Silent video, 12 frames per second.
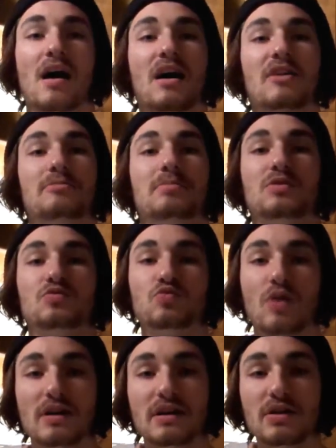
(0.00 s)
I've been
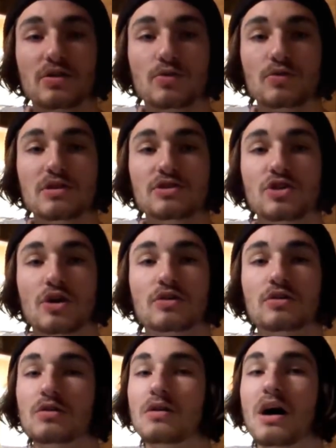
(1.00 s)
running through the
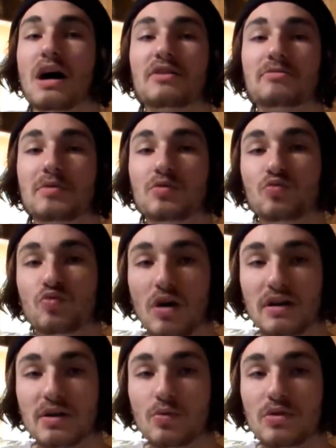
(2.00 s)
jungle, I've been
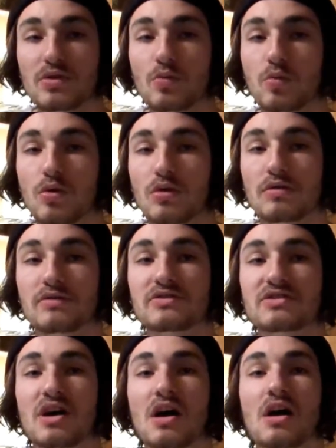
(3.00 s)
running with the
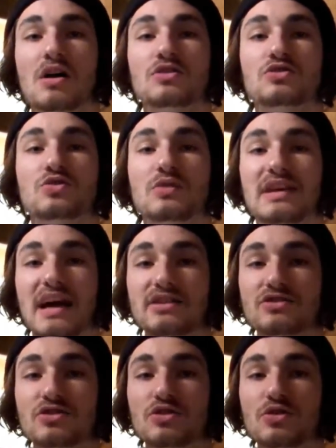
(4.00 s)
wolves, to
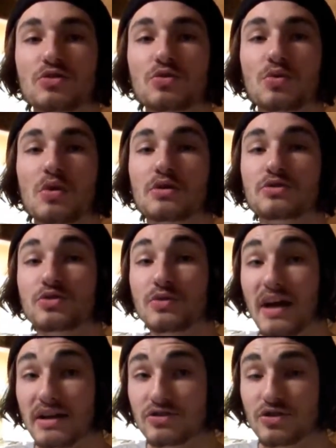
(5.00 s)
get to you, to
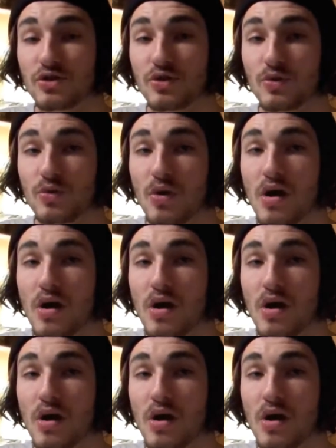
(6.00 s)
get to you.